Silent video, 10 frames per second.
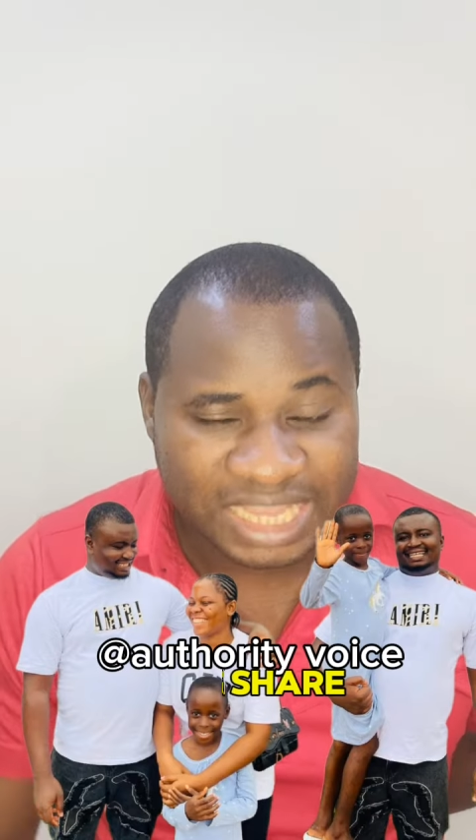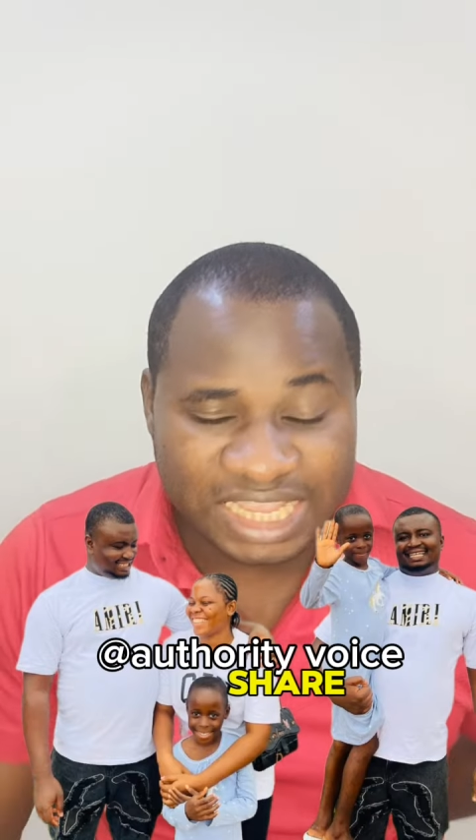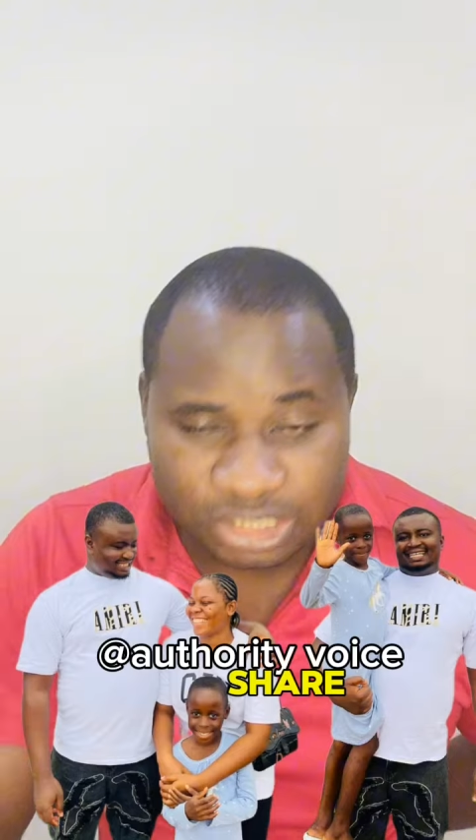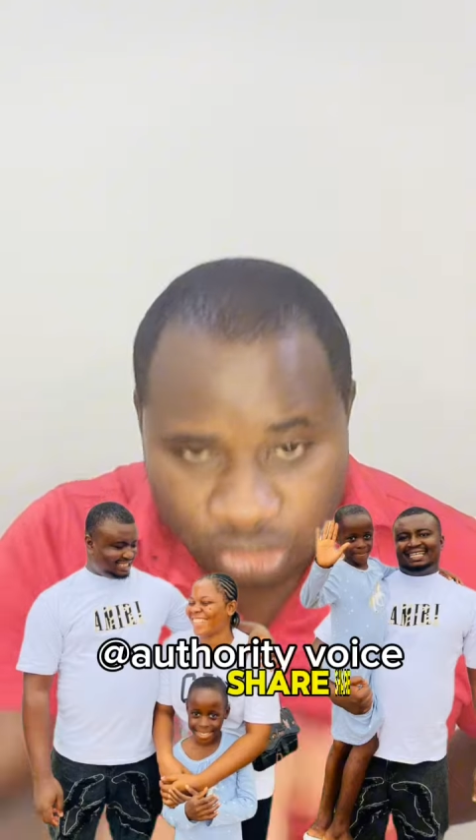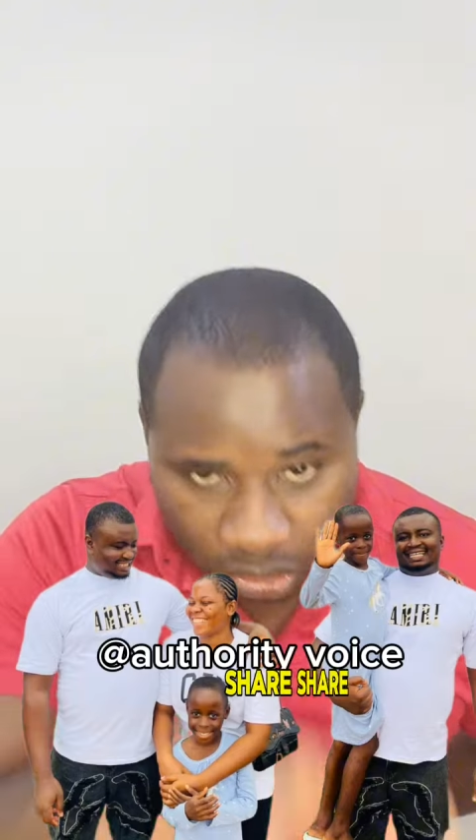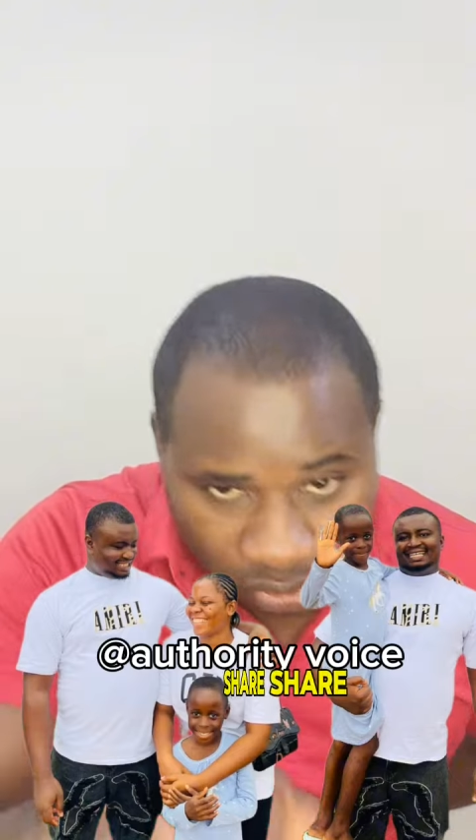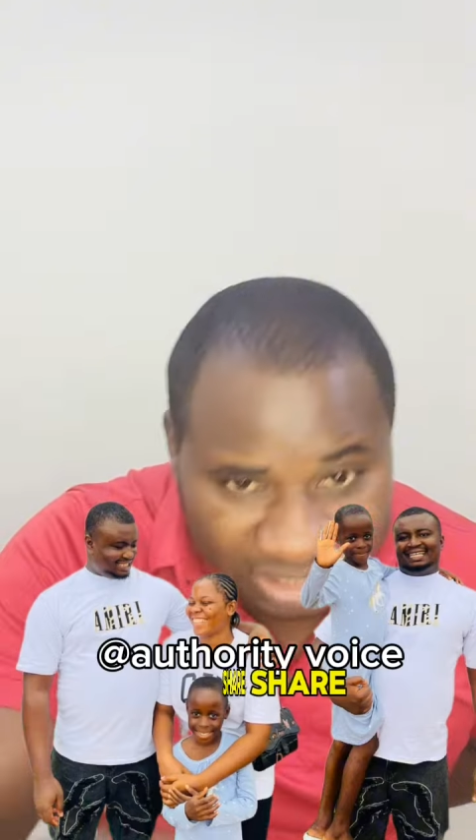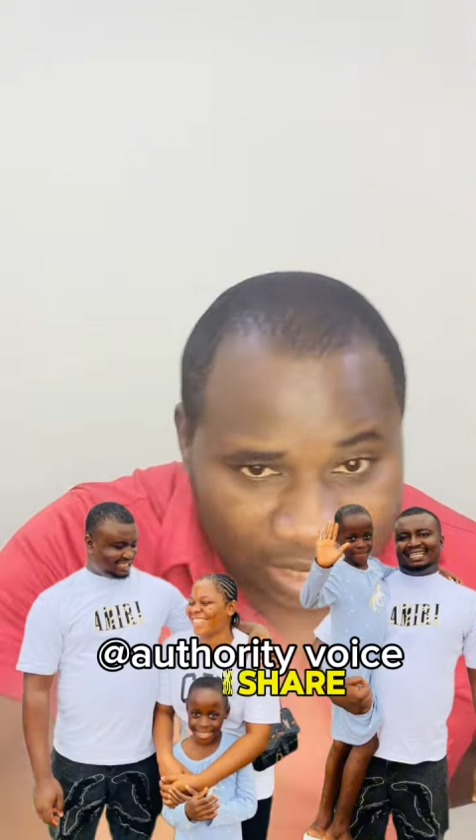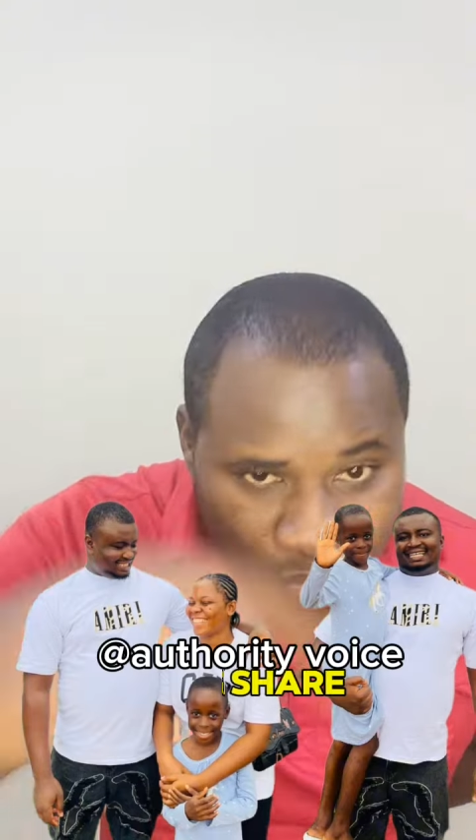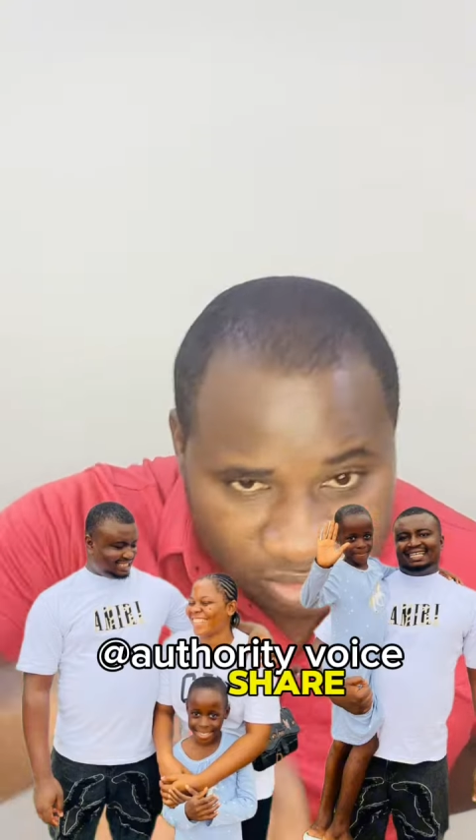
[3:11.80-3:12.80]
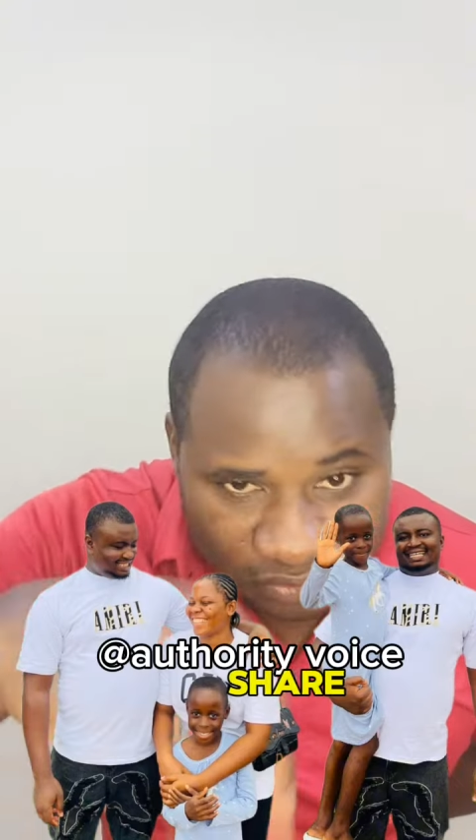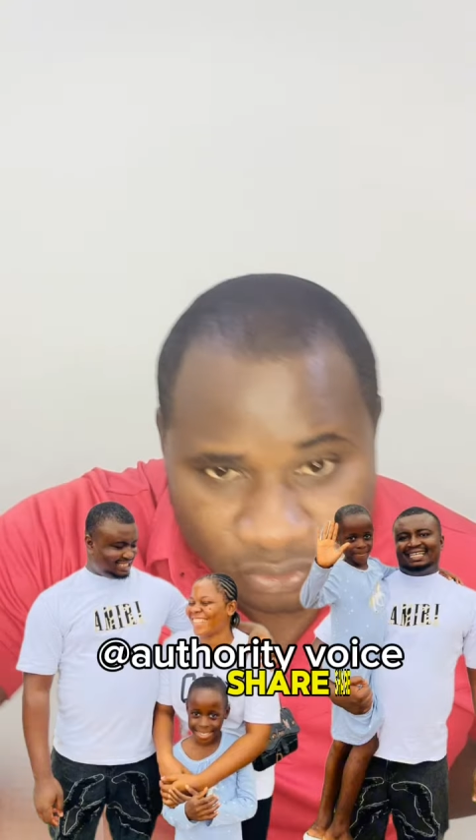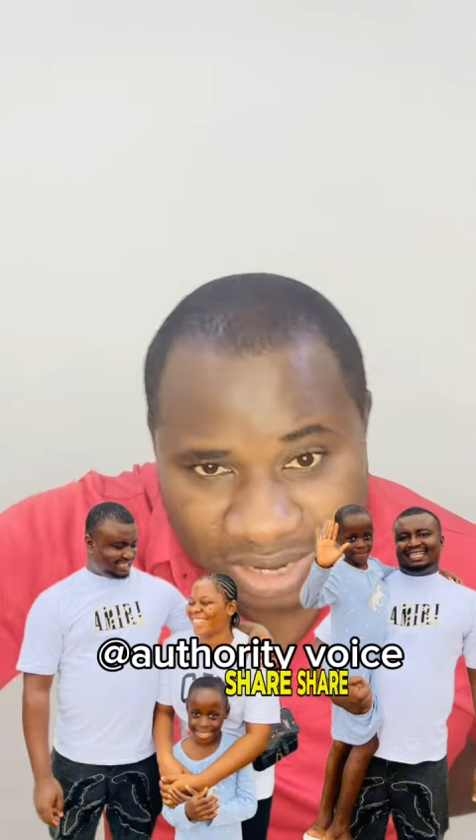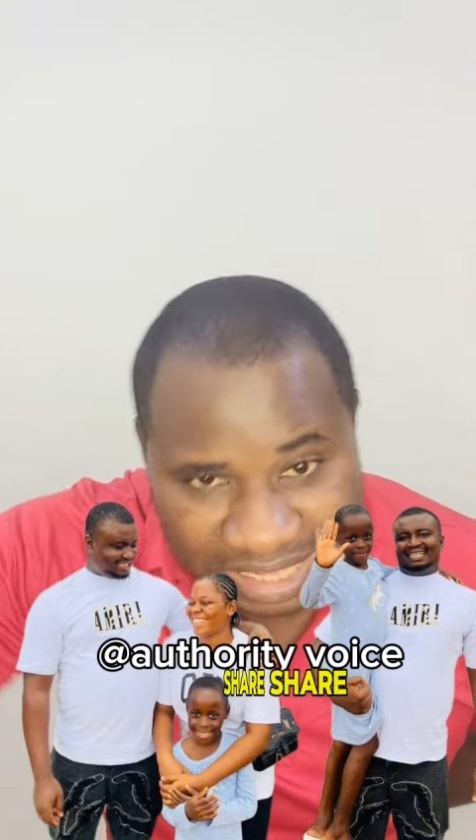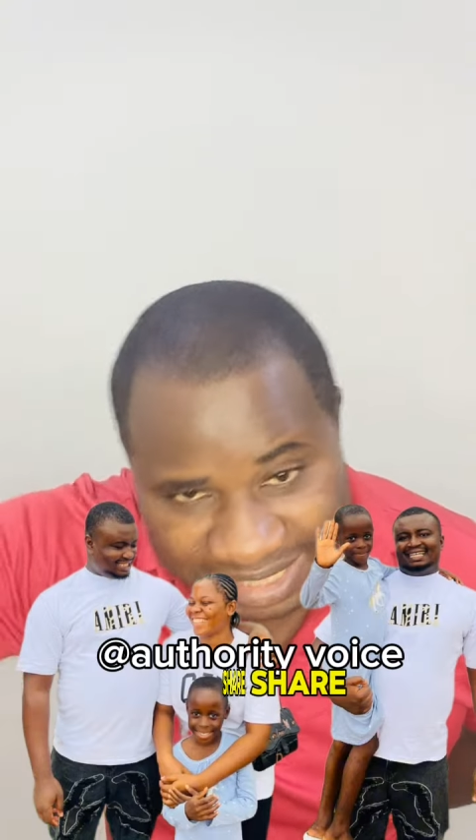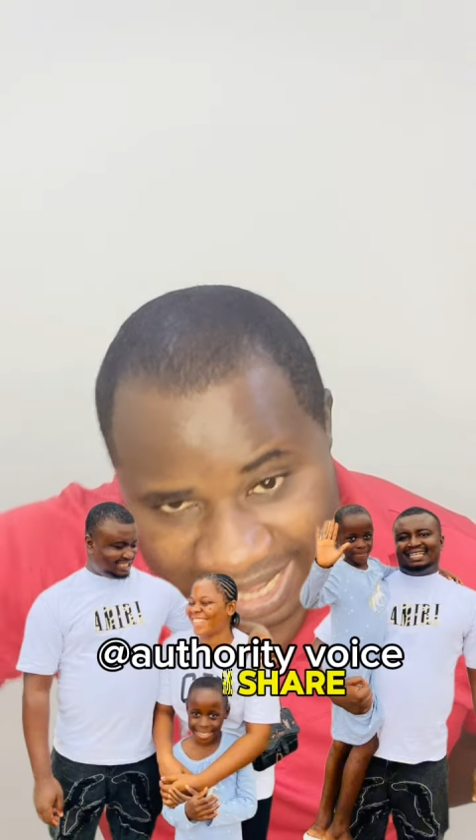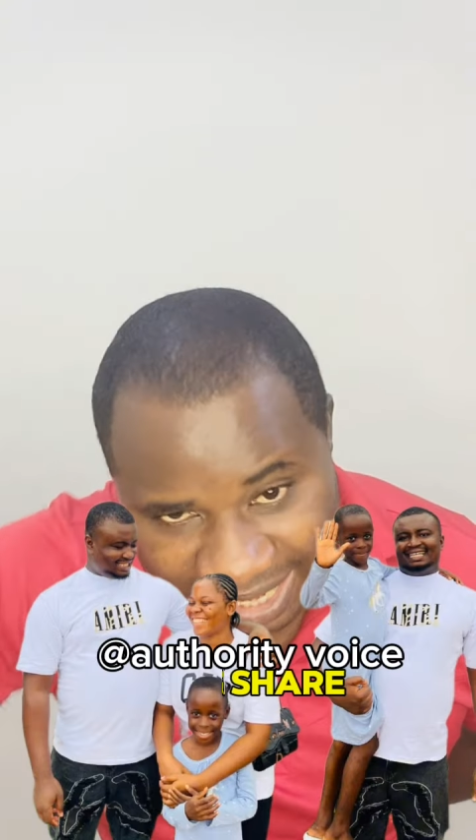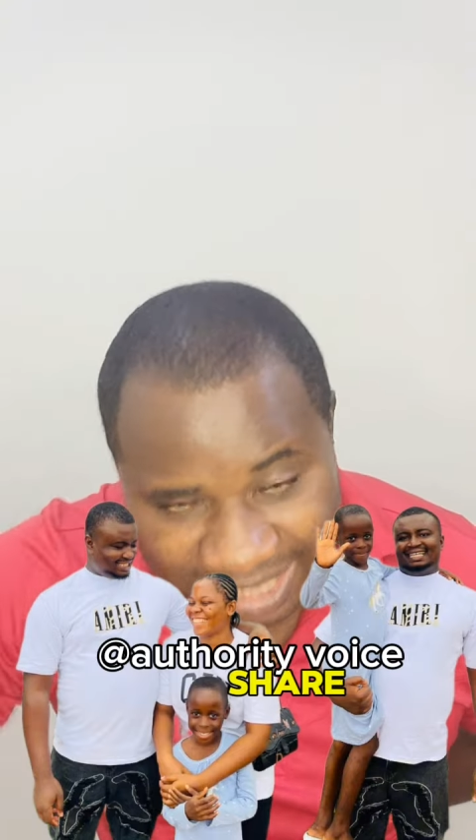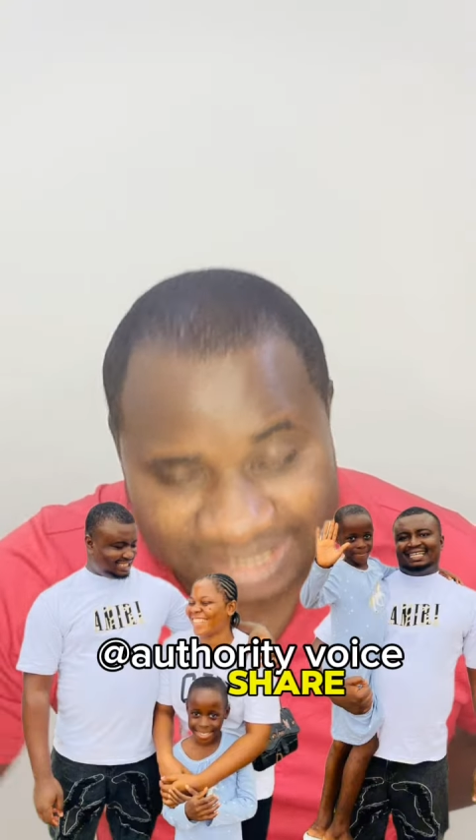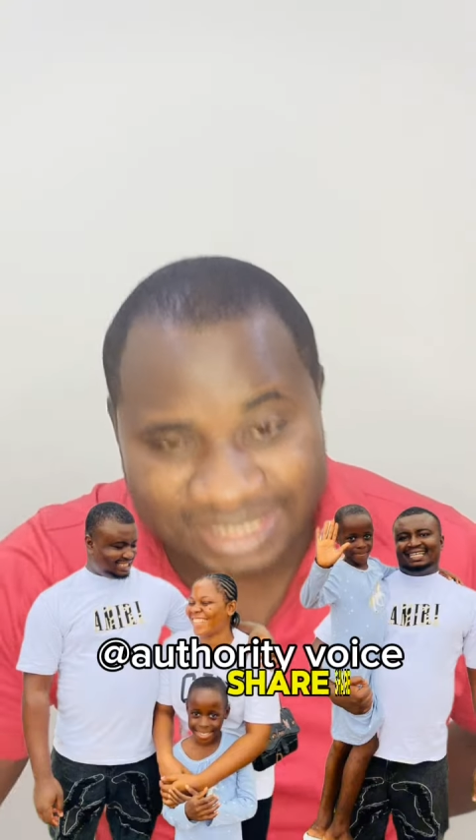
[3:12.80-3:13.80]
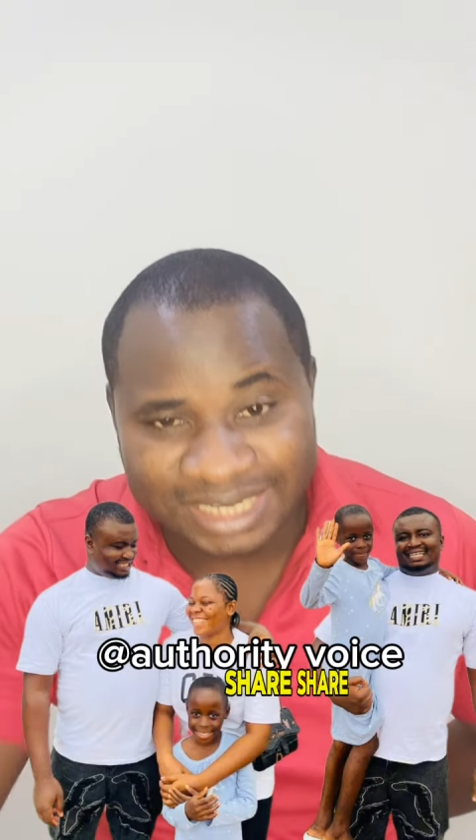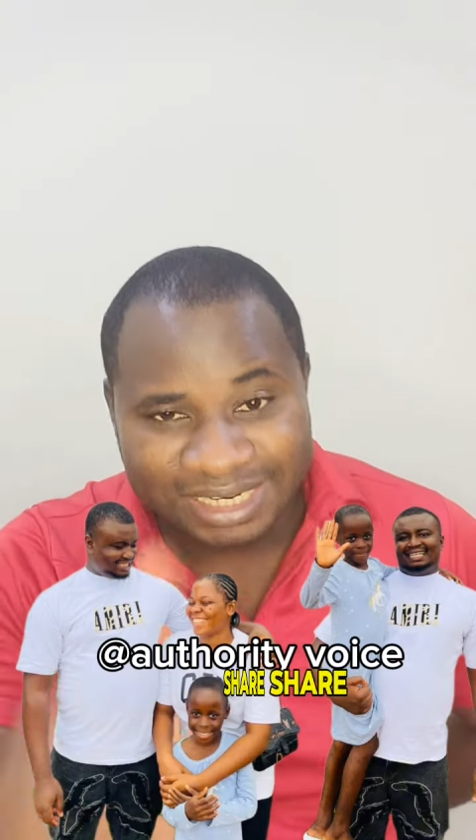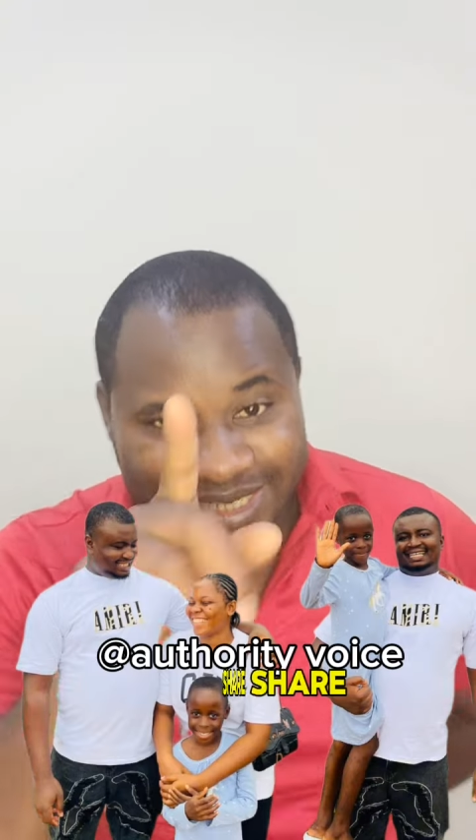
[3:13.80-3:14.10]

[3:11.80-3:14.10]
Is your daughter using phone at her age?